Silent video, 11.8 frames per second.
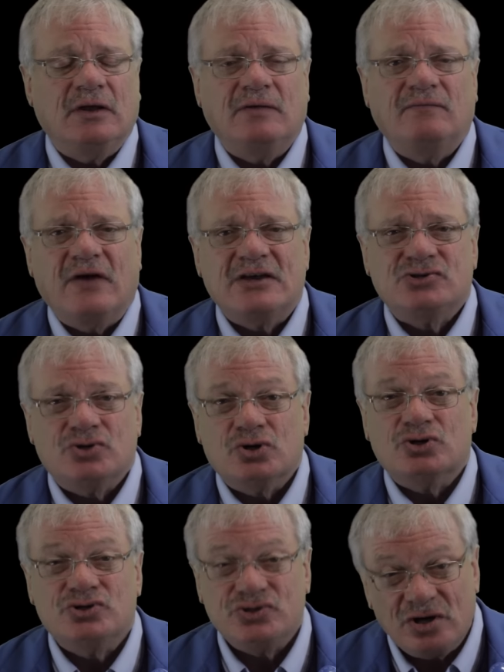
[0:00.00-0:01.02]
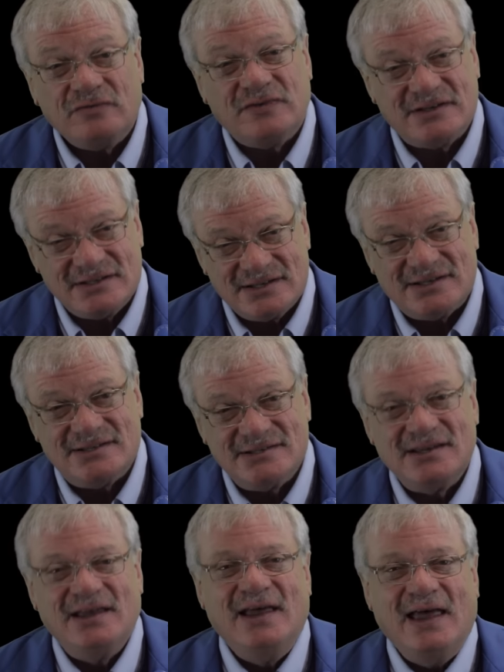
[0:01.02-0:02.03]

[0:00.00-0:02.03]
Investor Services.